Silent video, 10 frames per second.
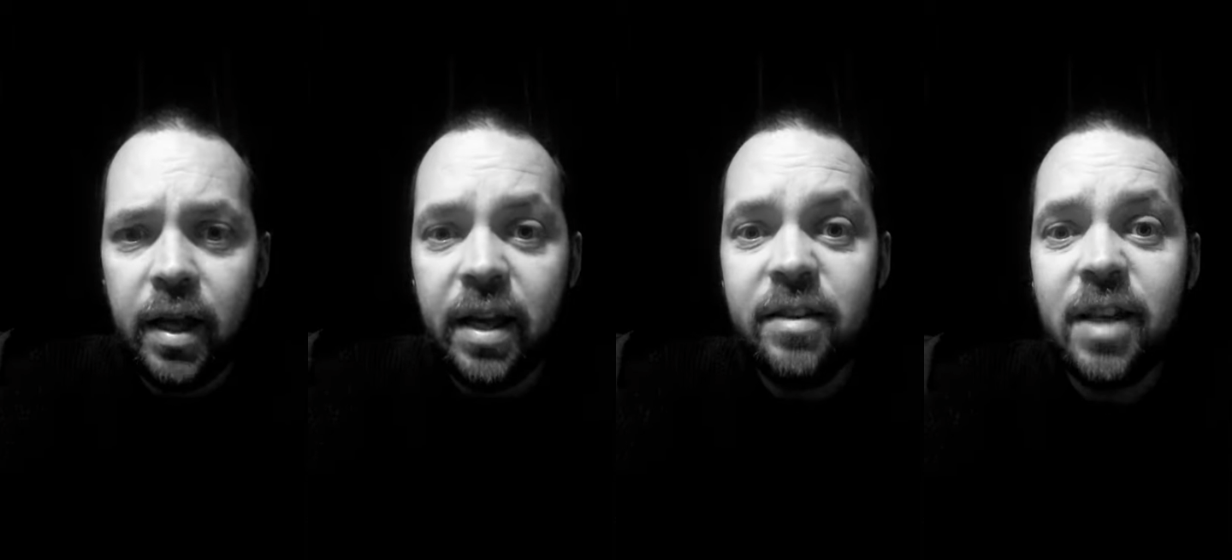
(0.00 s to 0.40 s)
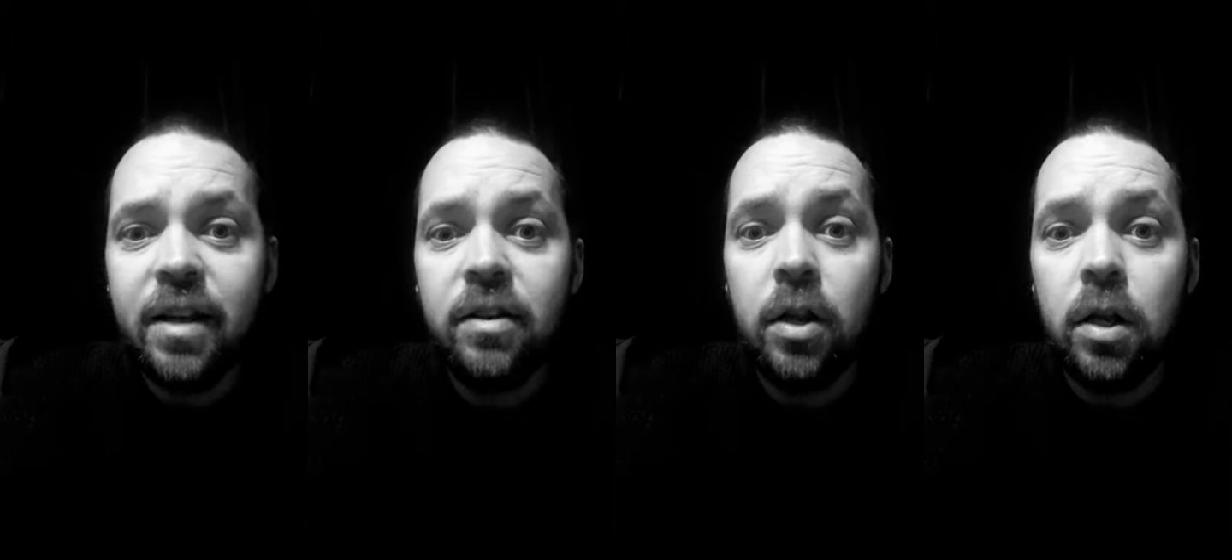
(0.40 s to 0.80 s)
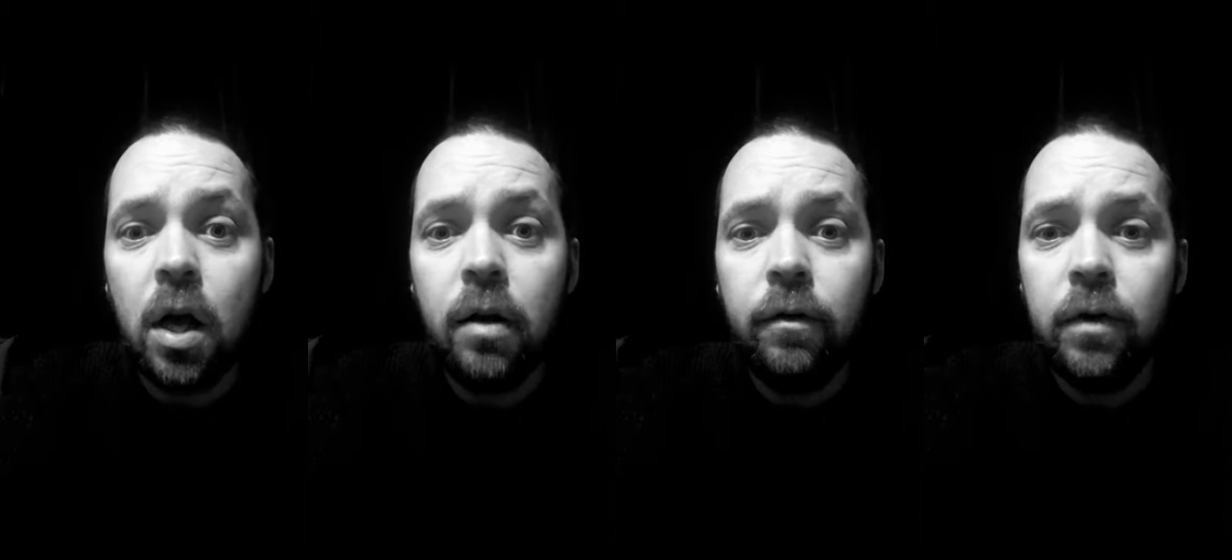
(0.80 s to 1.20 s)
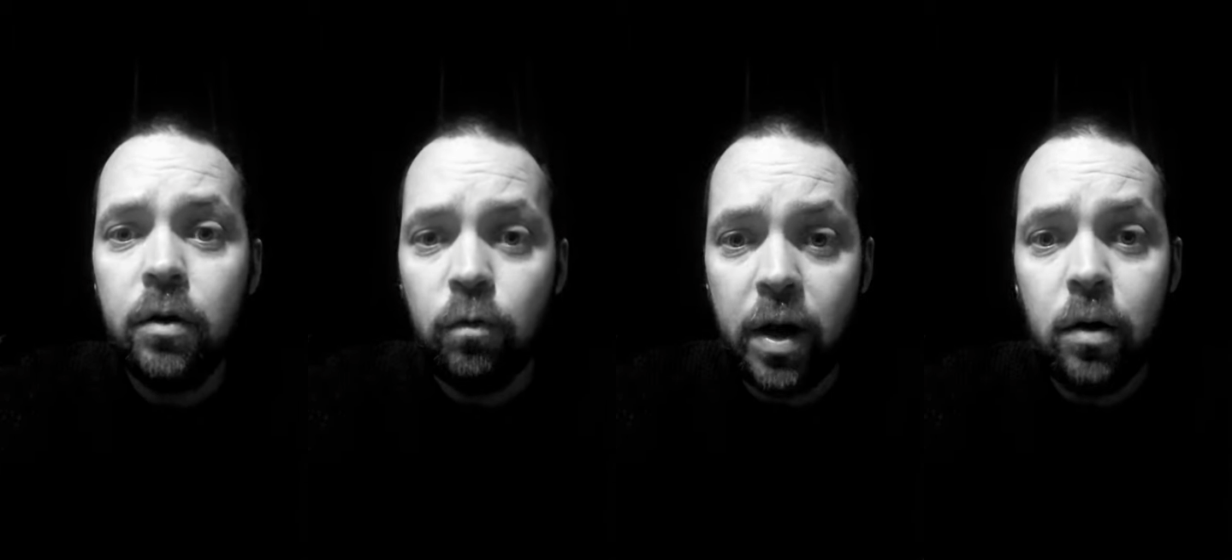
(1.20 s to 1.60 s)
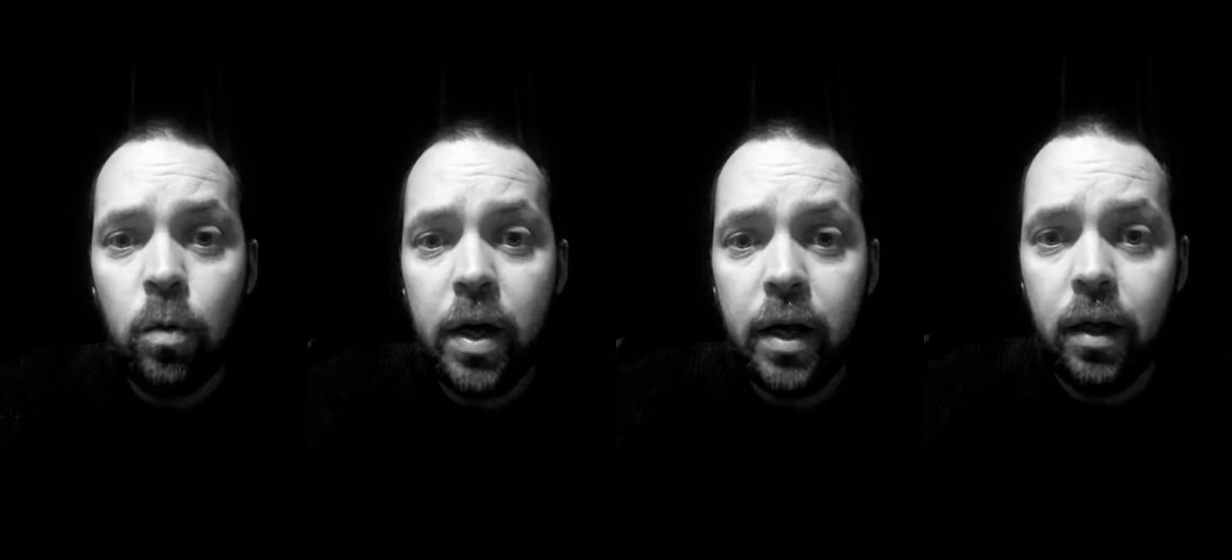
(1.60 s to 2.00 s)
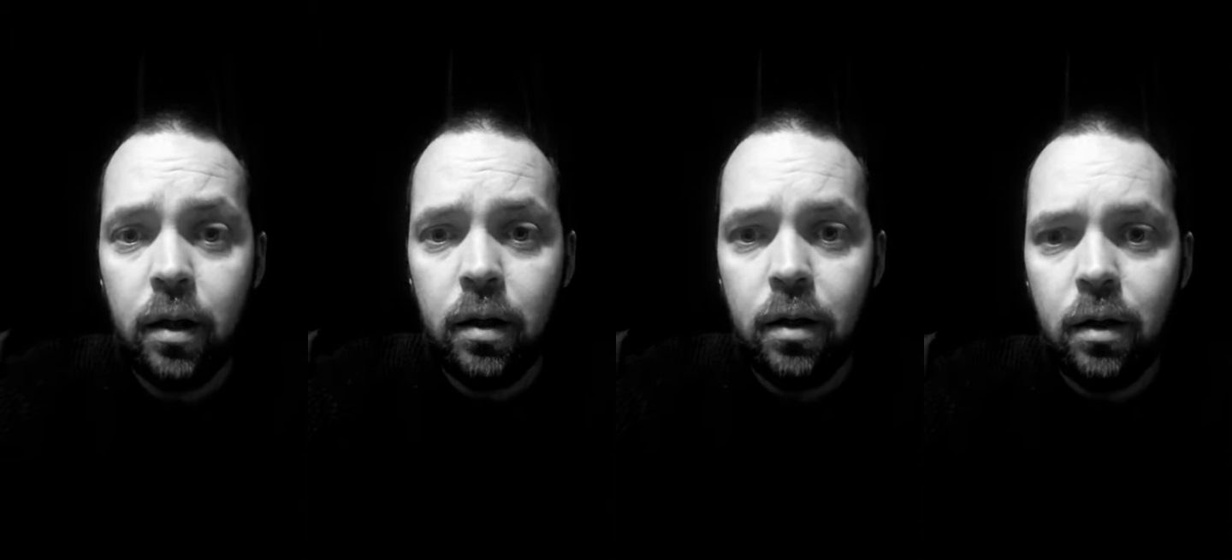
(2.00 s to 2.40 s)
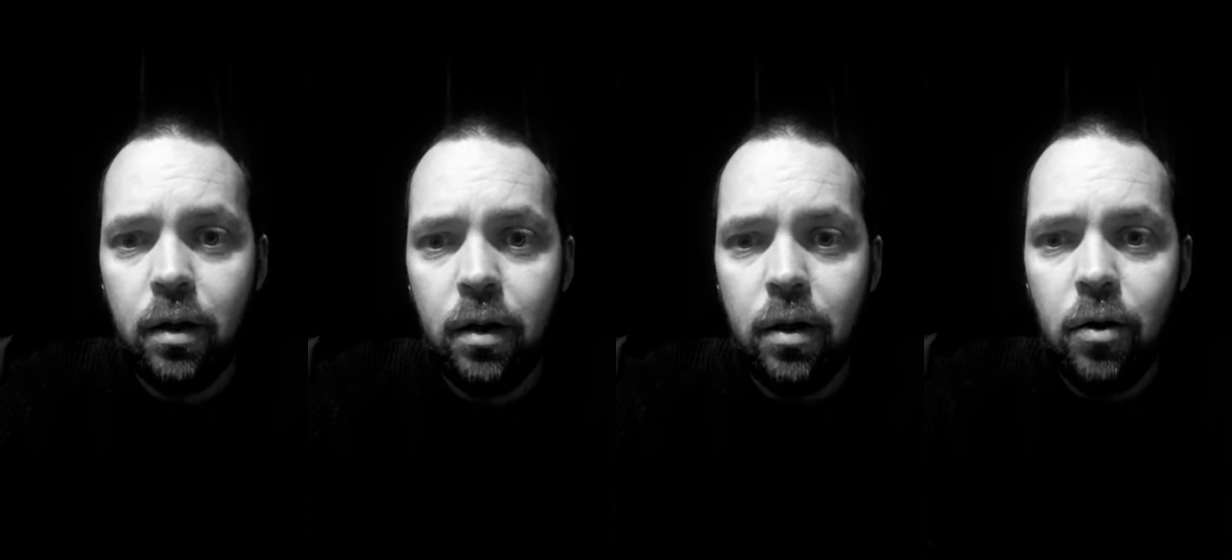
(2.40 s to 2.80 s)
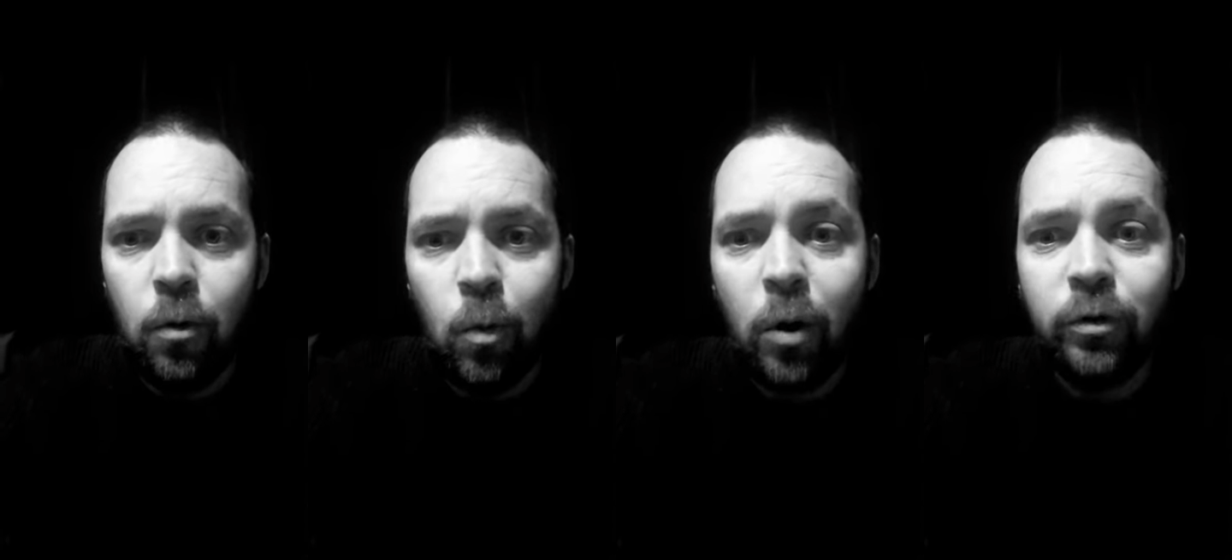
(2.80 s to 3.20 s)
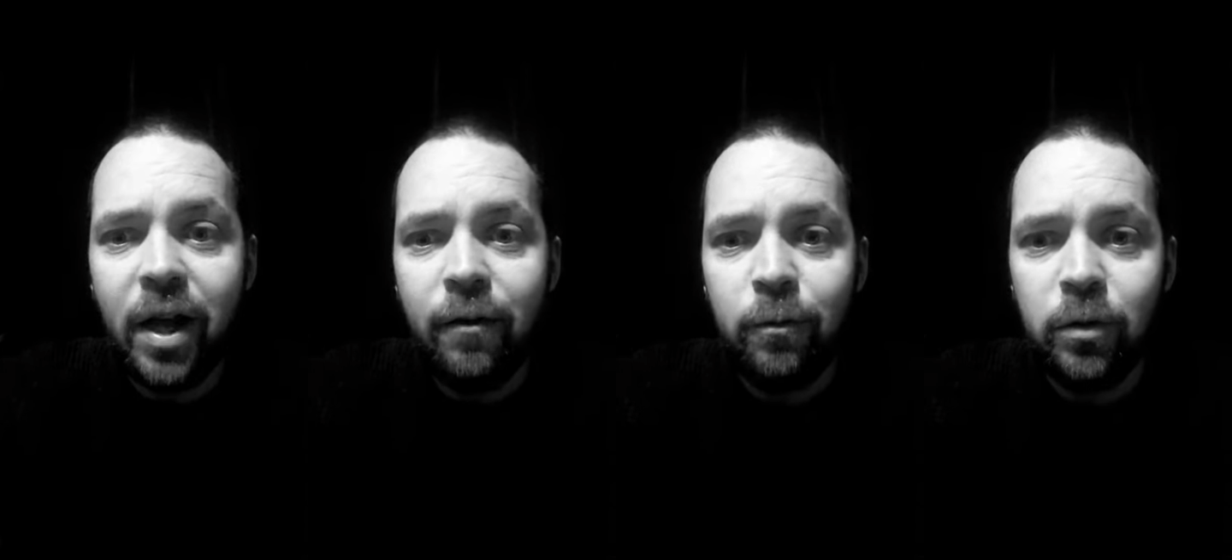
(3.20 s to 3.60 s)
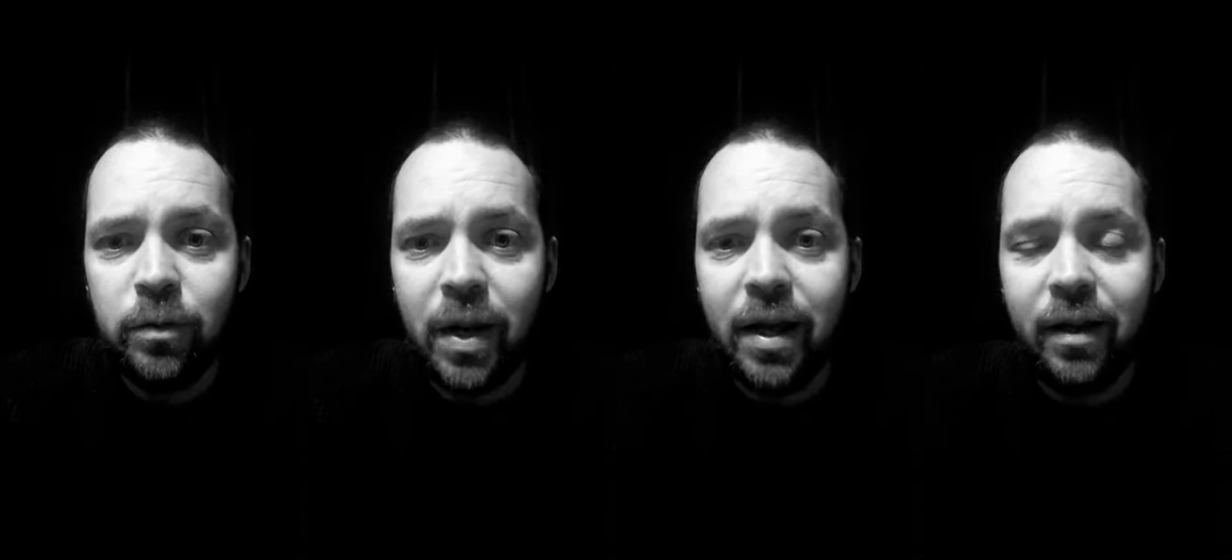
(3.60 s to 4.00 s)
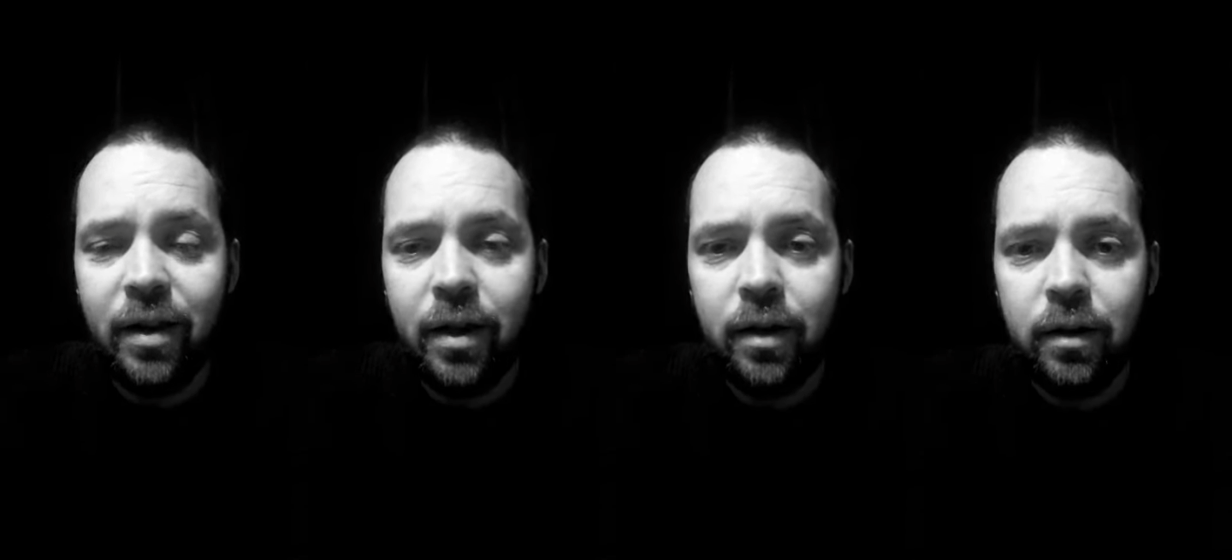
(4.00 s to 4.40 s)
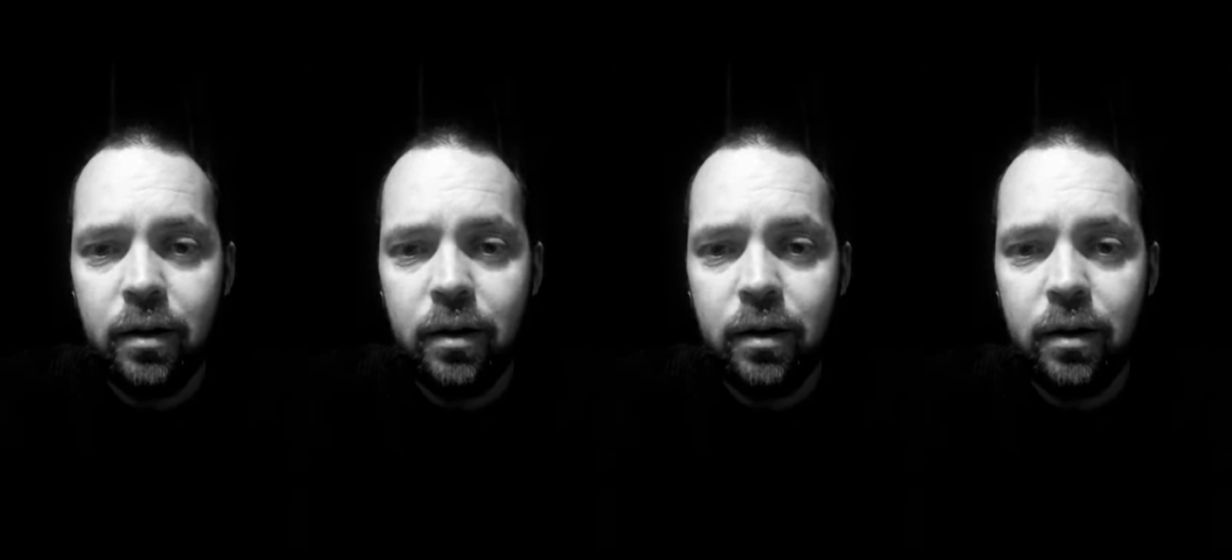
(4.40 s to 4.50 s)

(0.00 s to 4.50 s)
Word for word: He said that life had ran away, while death was playing there.